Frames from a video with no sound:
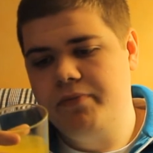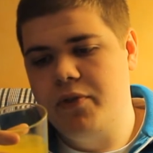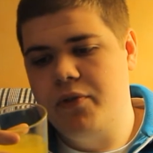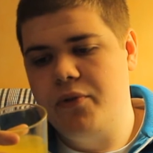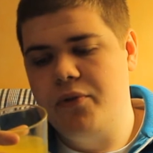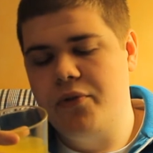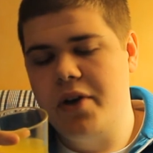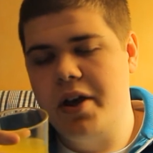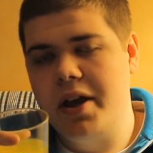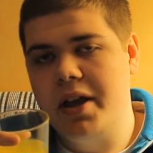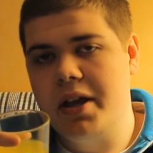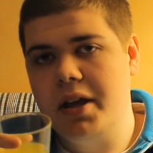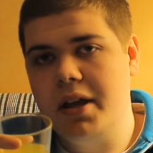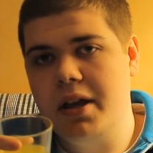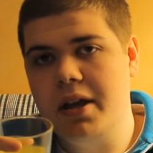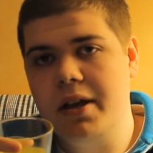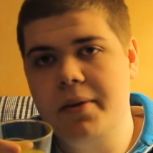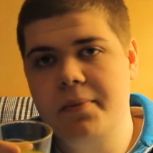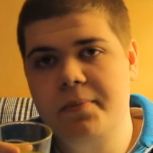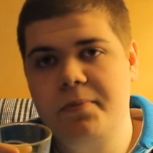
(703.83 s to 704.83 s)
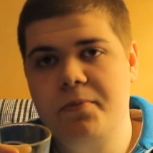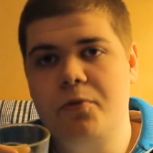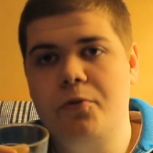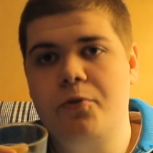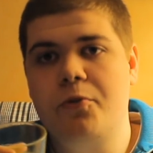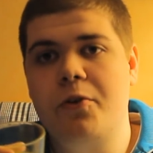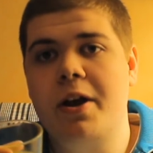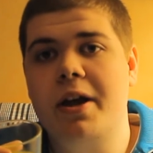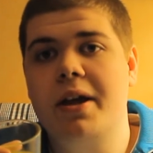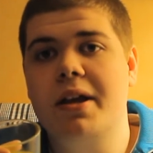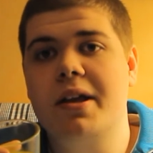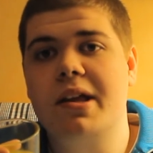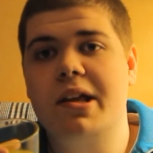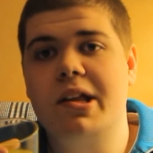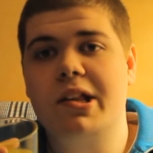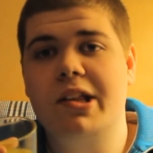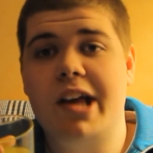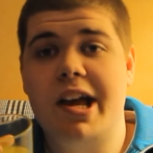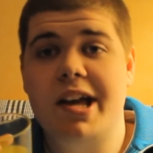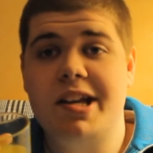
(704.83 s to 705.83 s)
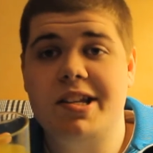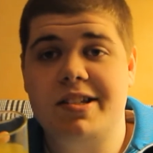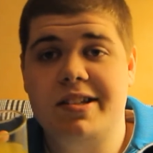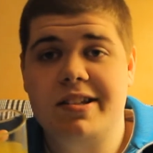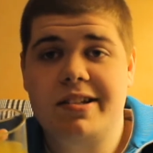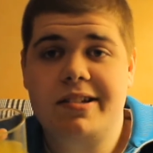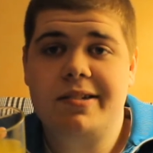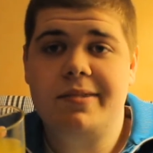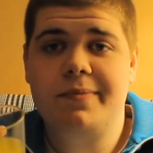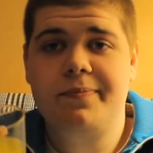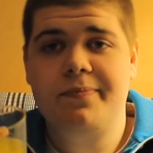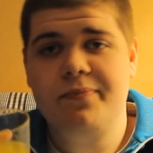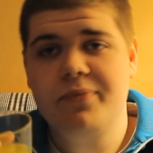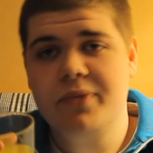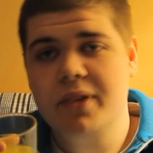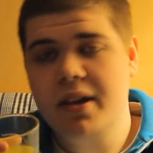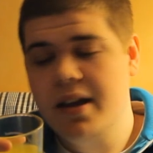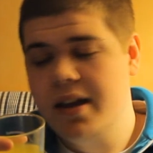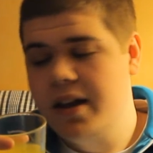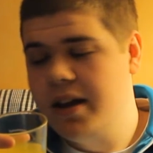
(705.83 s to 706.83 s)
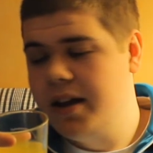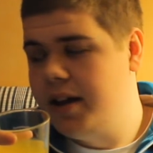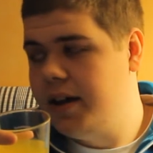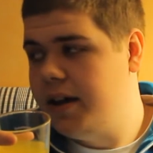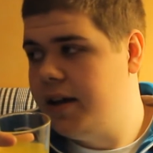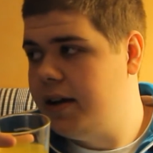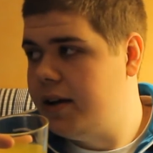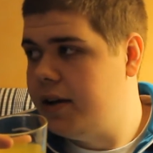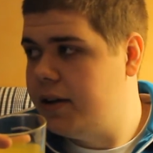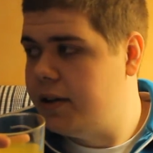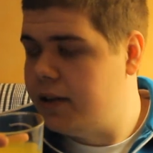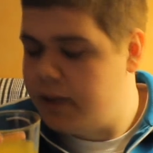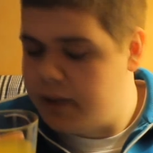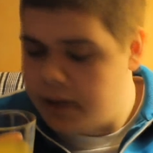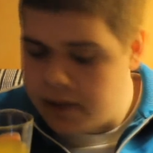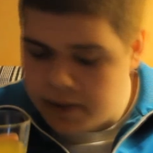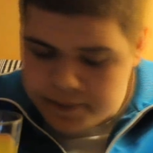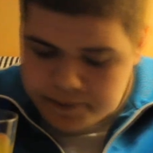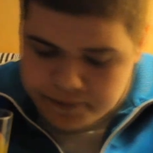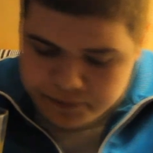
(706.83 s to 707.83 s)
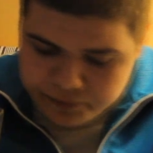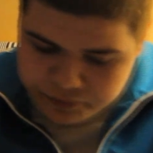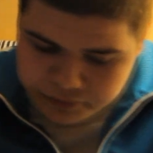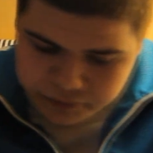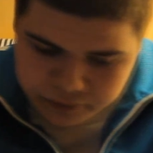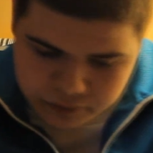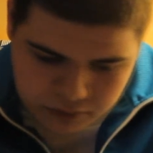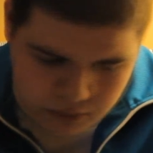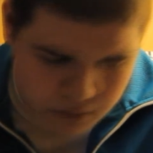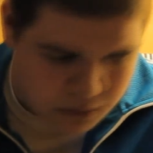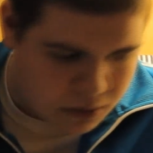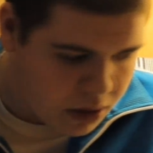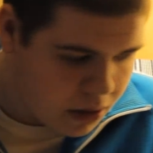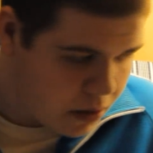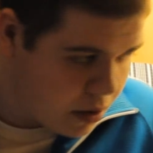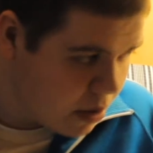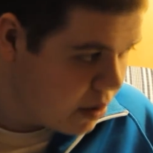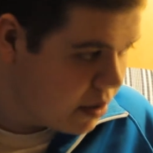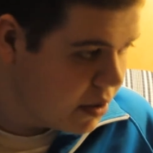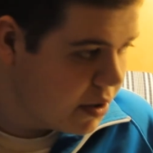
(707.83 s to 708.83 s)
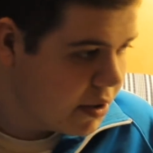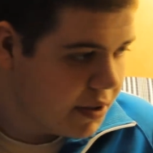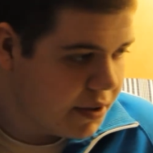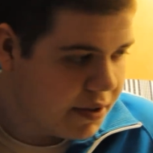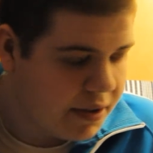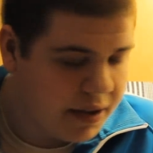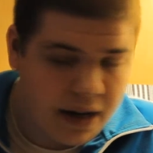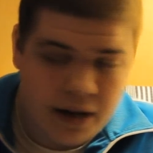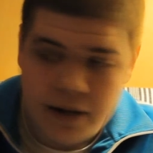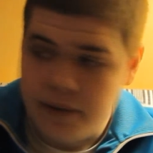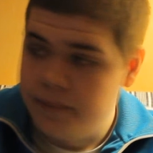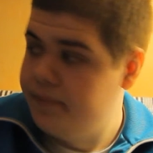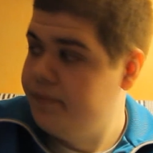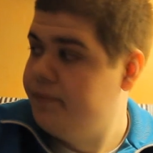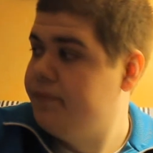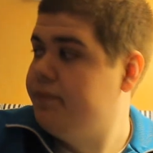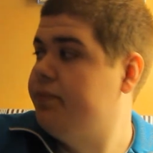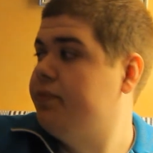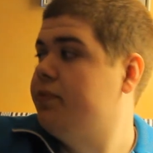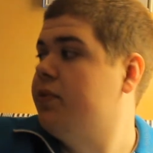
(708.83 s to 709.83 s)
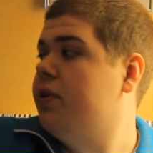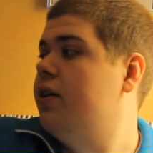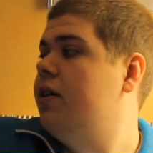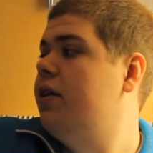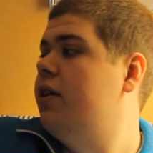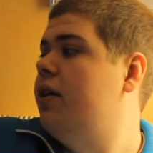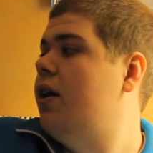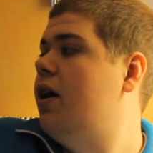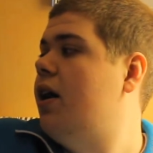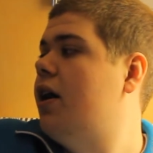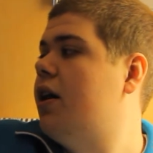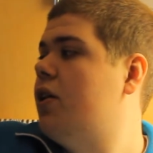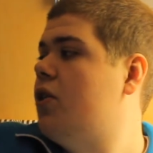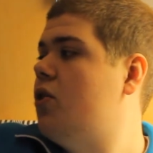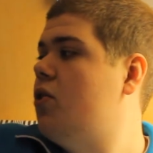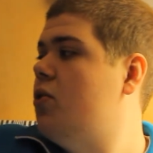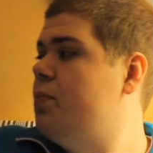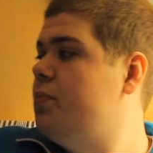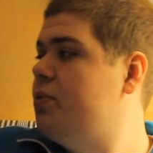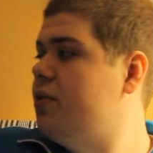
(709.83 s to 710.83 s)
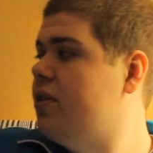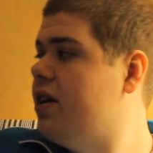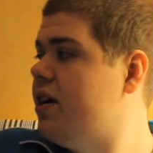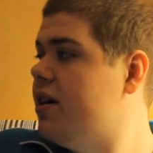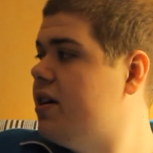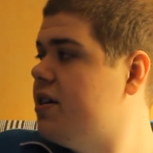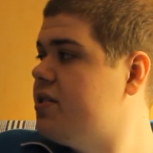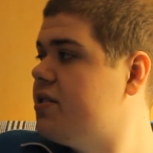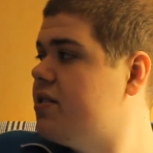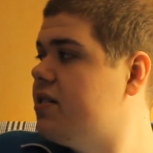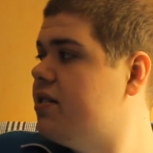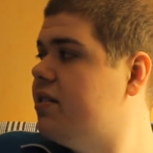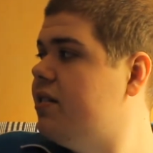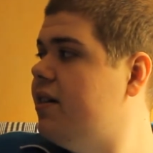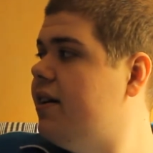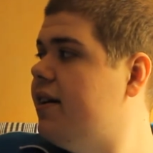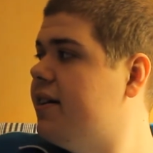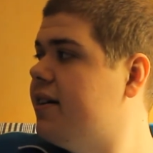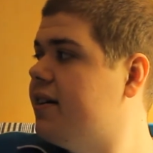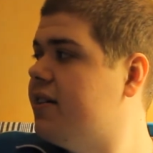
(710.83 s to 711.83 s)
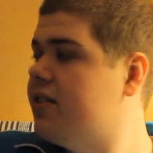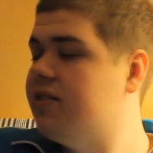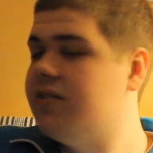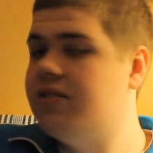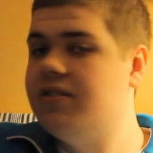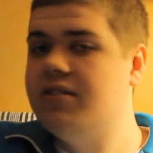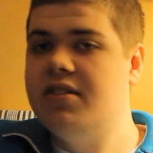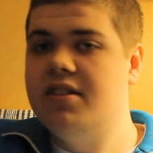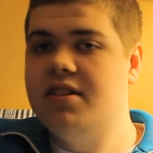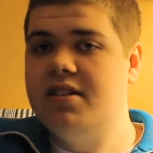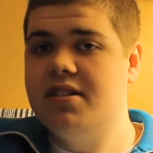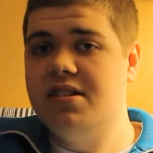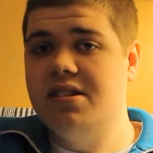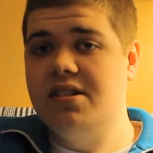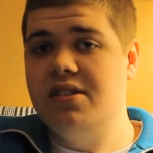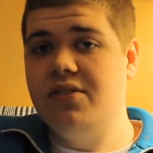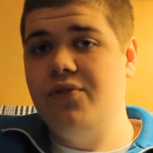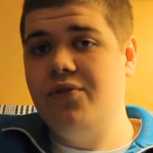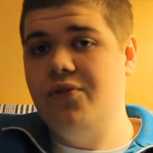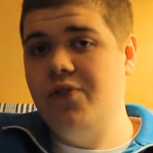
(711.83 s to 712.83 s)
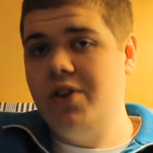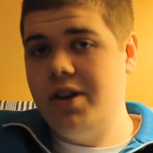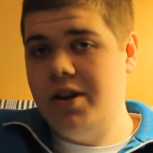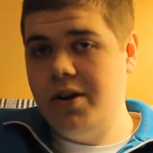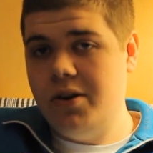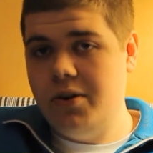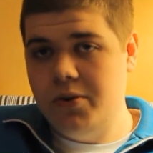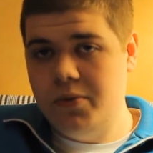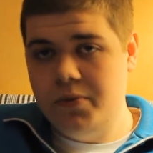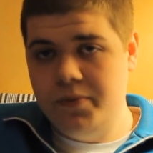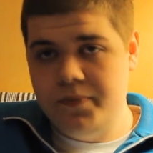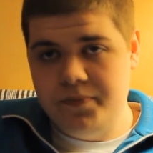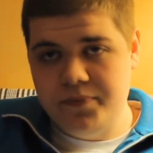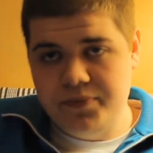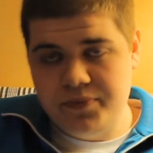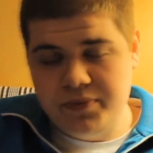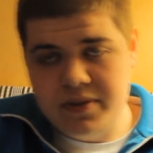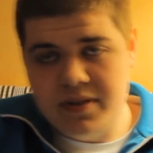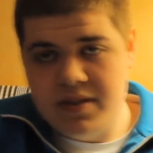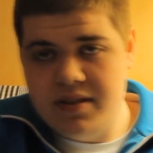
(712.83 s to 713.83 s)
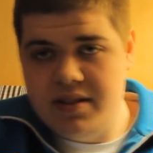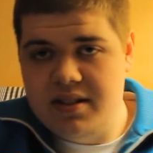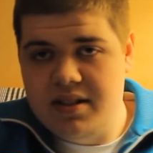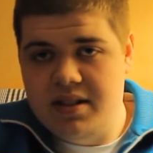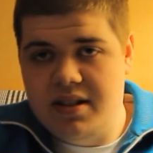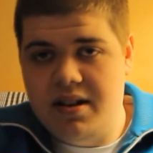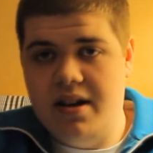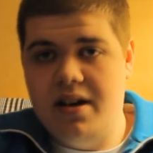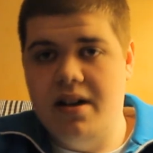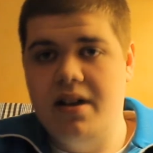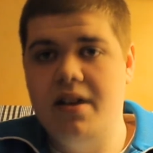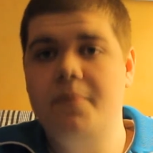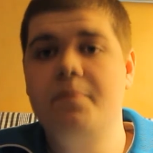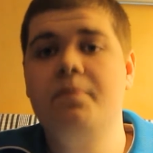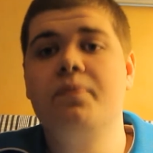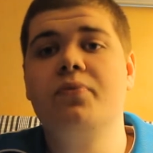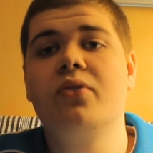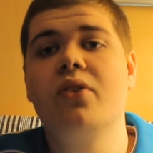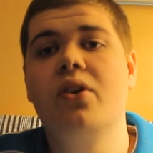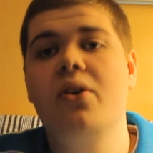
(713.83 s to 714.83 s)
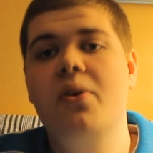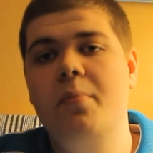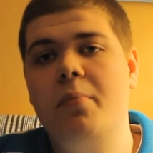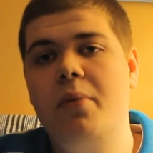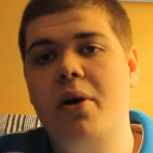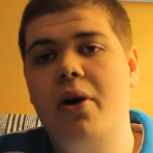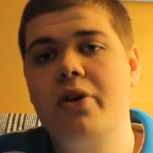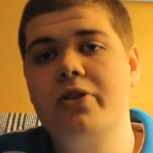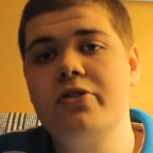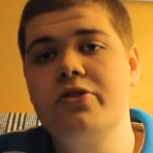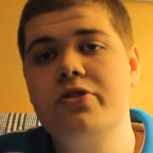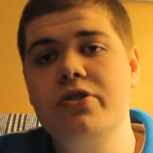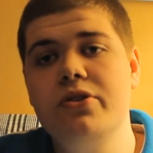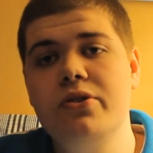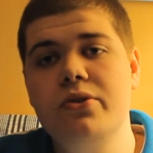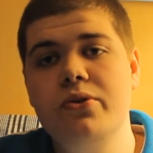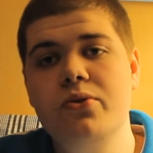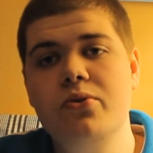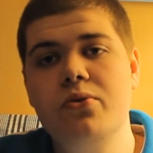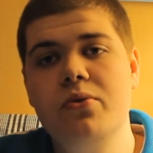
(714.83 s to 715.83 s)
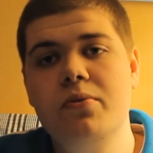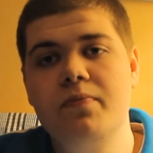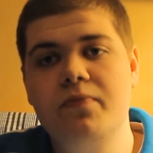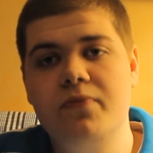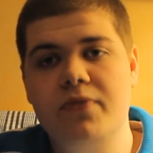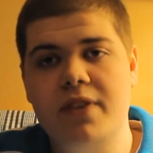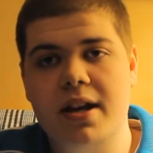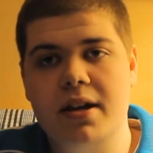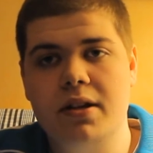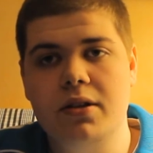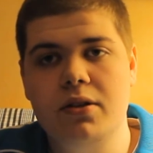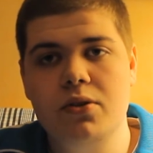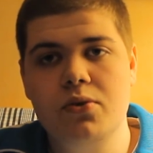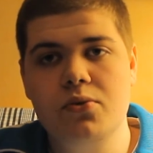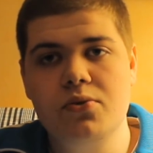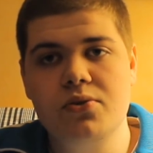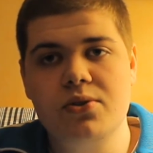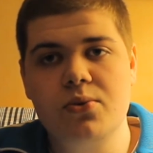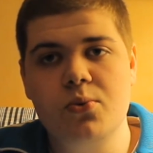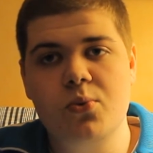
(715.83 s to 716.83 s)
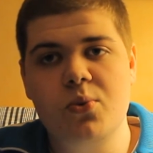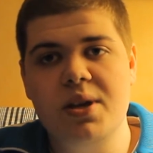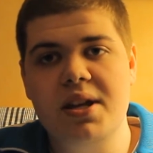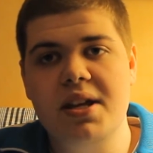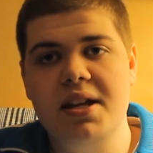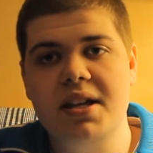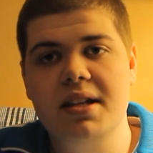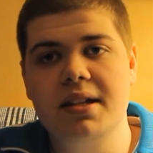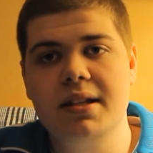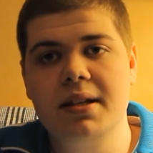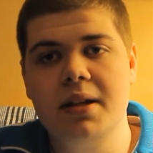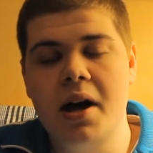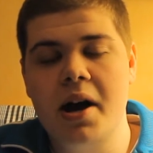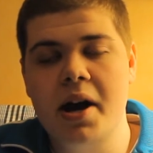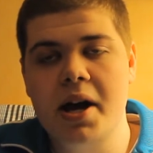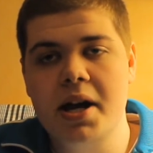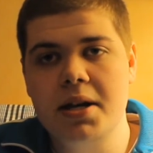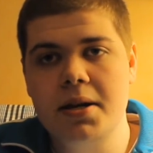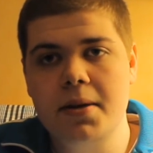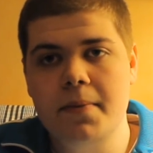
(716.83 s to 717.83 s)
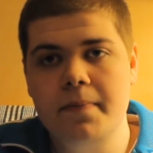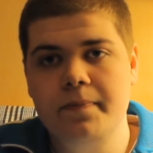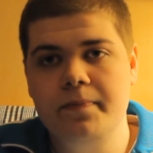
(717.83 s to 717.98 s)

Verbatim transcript: fake, fake tasted, and uh, yeah. I hope you guys liked this video. The uh, part 2, Tech News Week 9.